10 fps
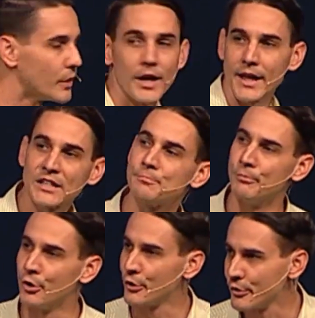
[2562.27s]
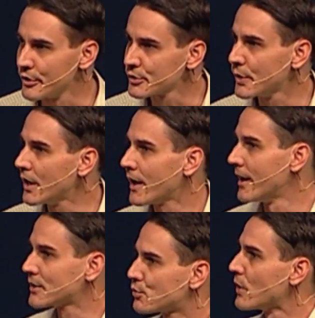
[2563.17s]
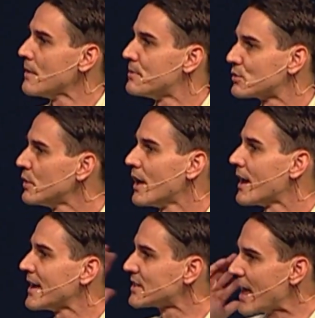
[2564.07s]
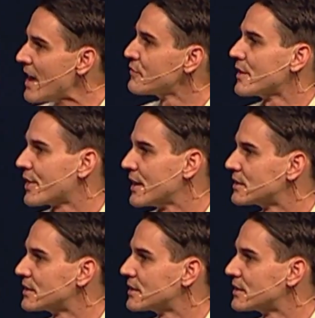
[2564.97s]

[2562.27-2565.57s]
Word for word: We got ex murderers. We got ex rapists. We got ex everything.